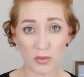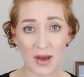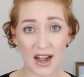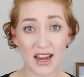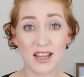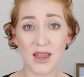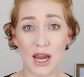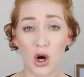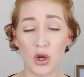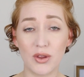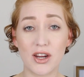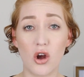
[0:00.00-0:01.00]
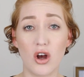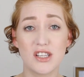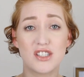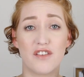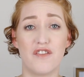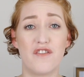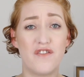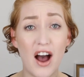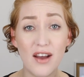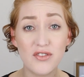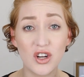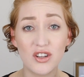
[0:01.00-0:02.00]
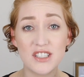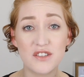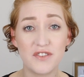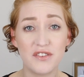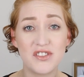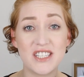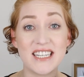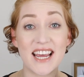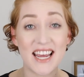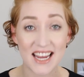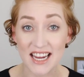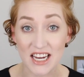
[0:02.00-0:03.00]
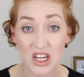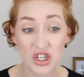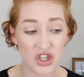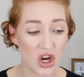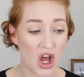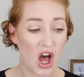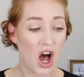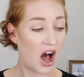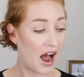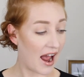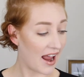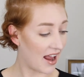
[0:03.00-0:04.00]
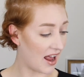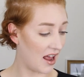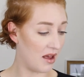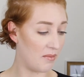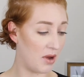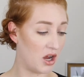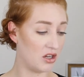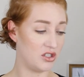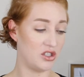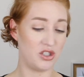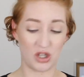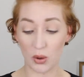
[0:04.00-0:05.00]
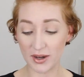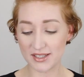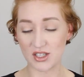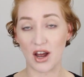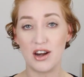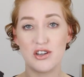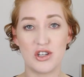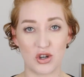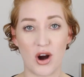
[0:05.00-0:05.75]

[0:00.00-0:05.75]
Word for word: dramatic. They only cost five dollars and fifty cents each. I am so excited to